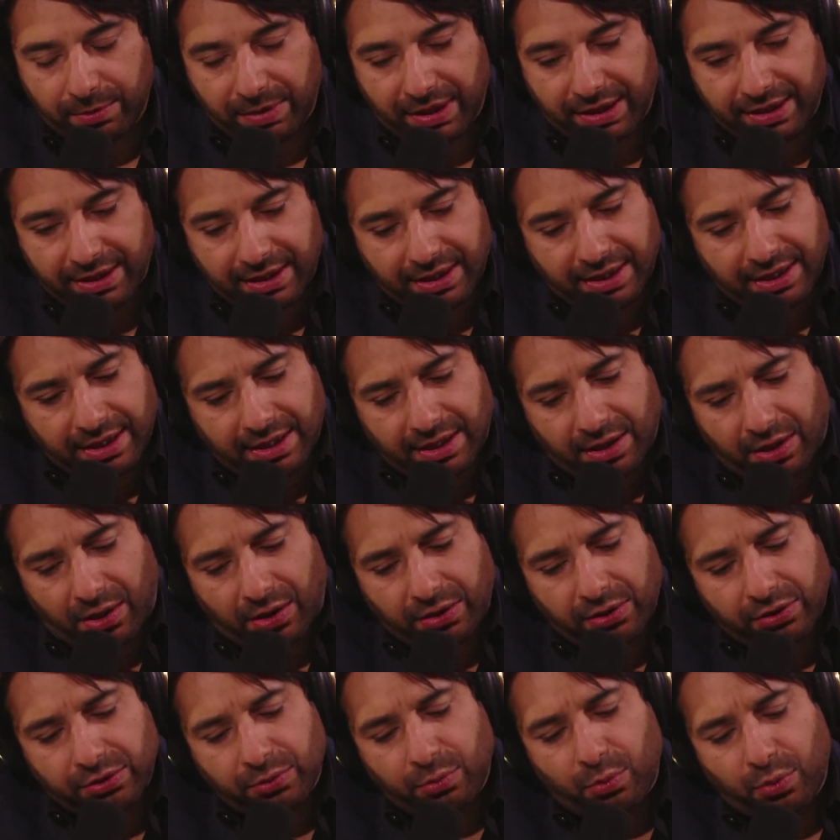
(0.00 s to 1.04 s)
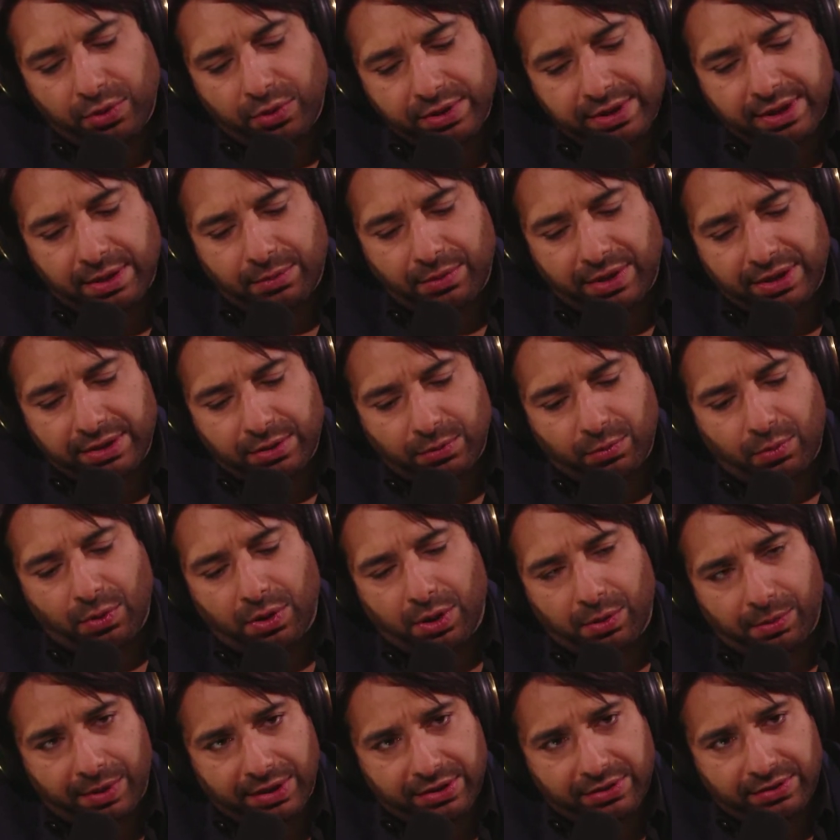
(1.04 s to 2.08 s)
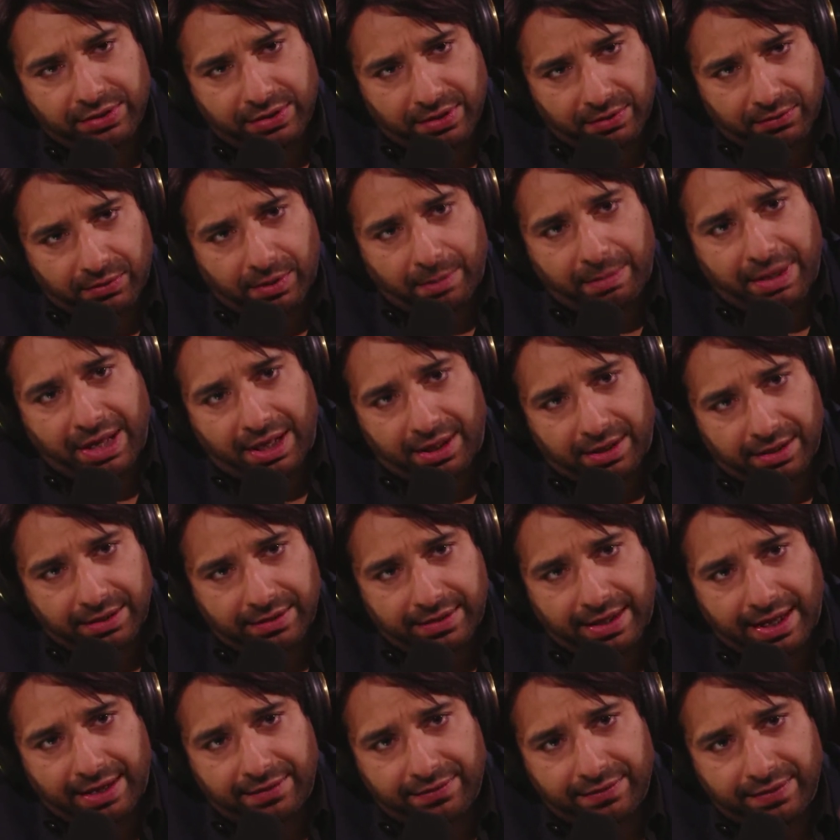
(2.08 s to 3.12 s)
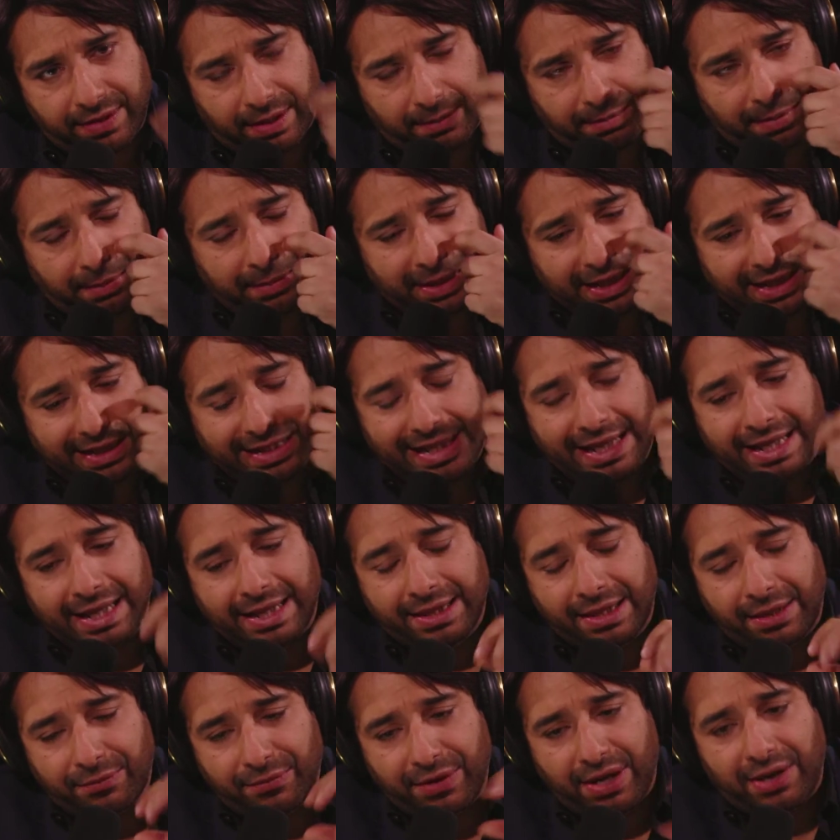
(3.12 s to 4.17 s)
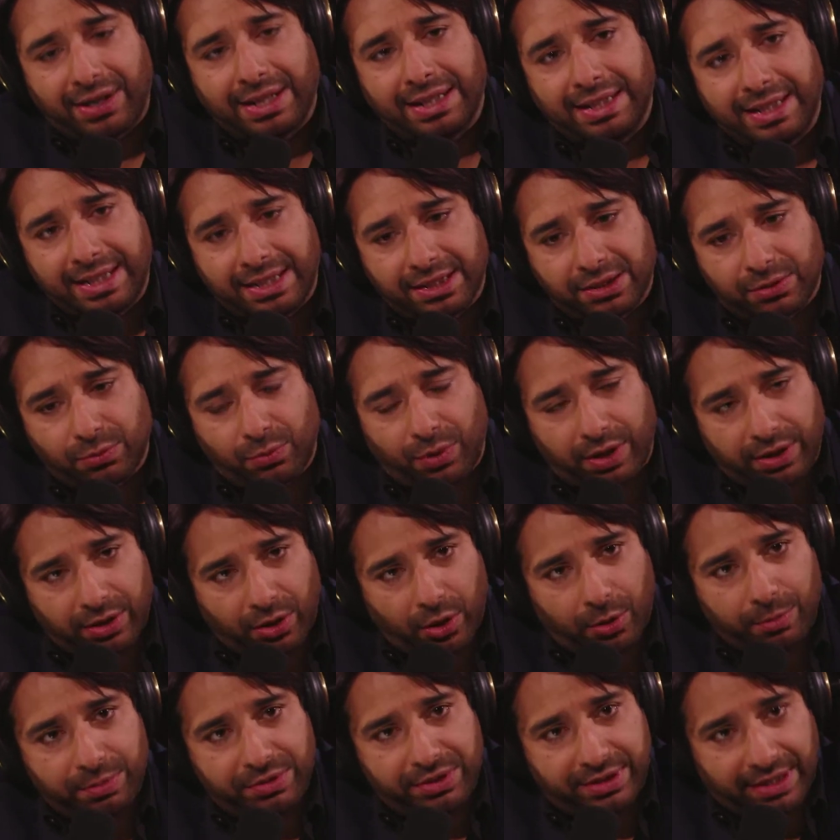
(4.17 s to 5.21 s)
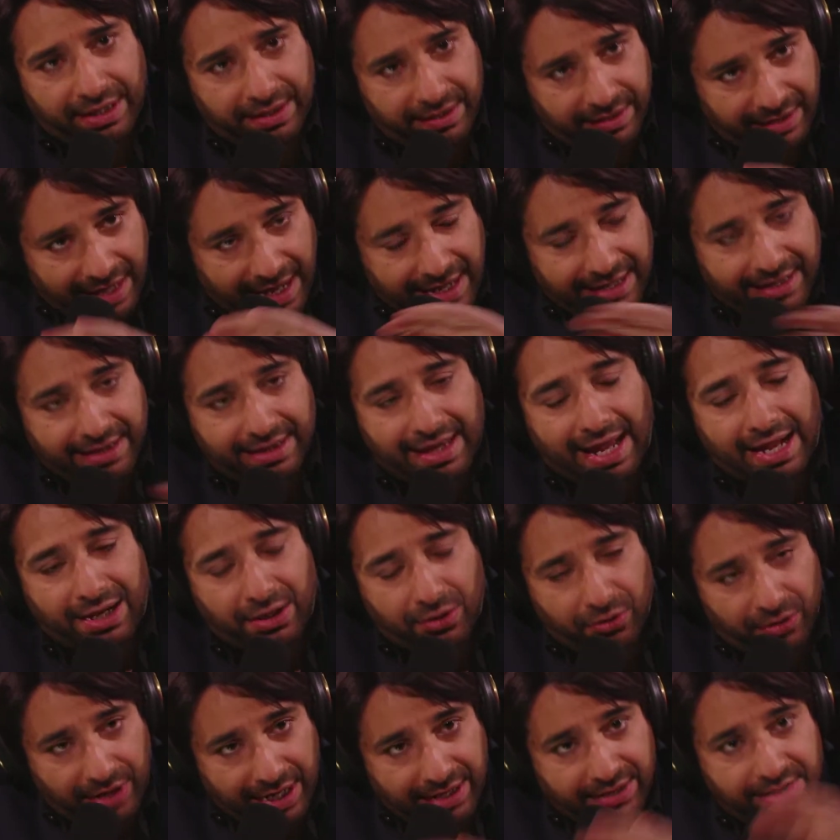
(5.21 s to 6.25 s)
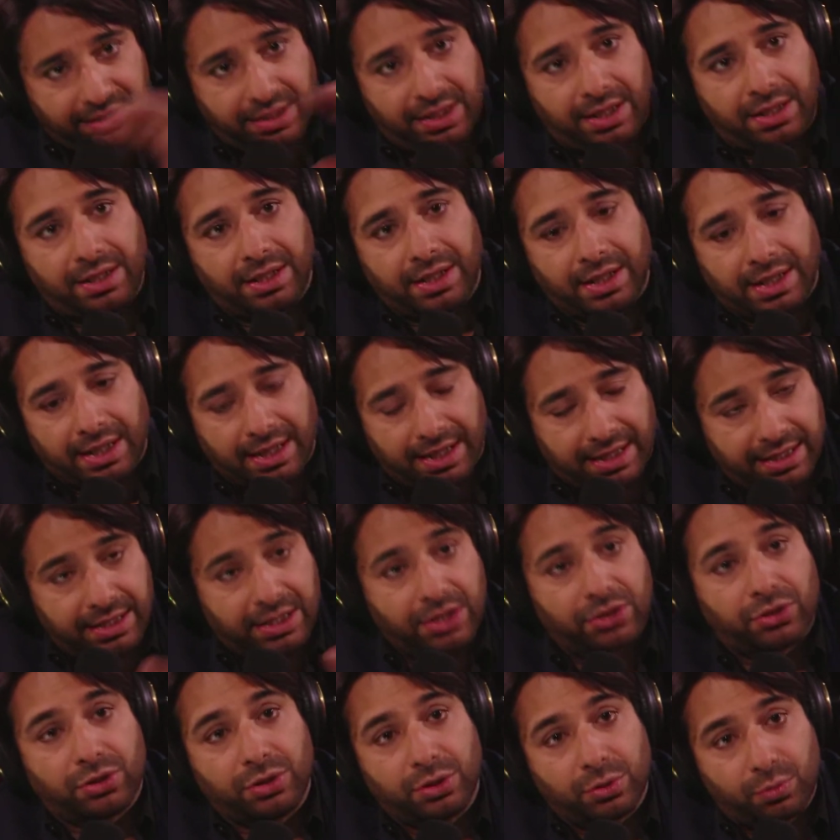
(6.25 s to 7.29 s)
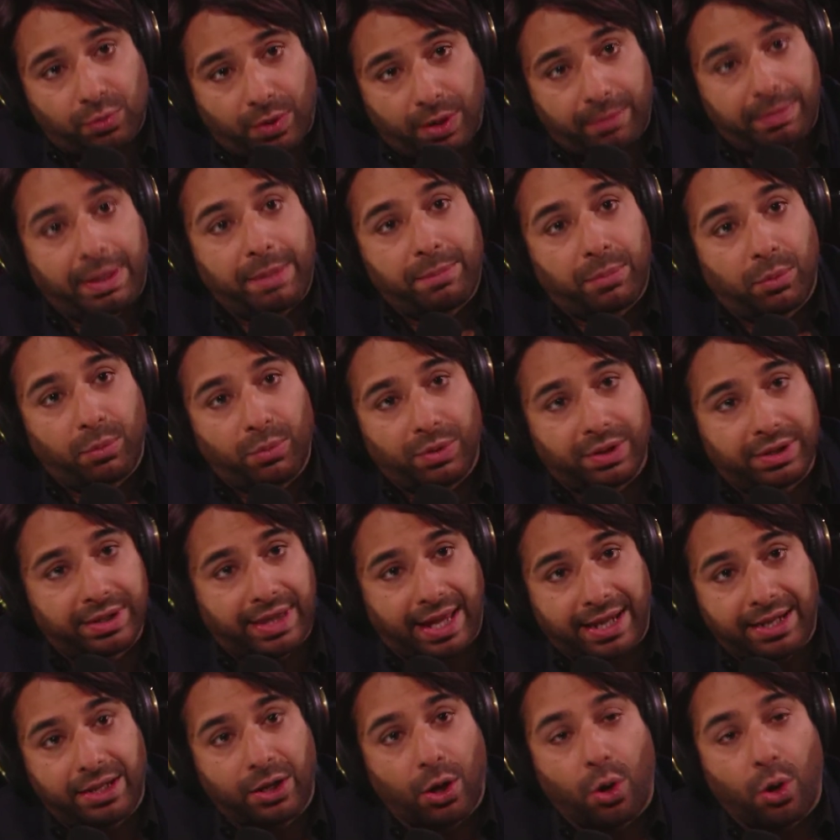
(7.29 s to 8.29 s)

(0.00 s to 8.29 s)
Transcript: But all those awards that went to Warwich, Rebelle, that film. I mean, at, at the very least, one hopes that, that that creates the conditions where people will then